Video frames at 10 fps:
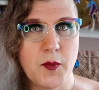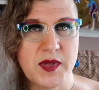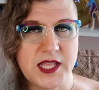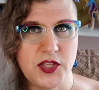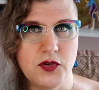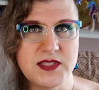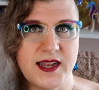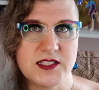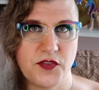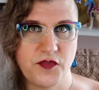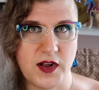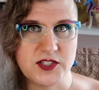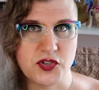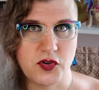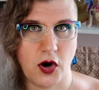But they use that as a
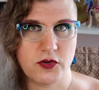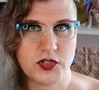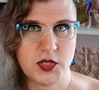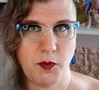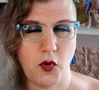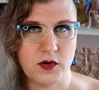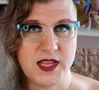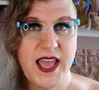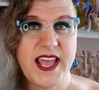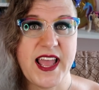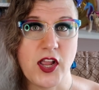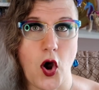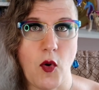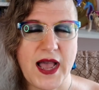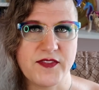front to garner support and
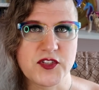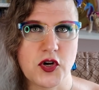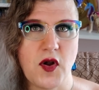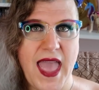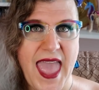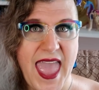go after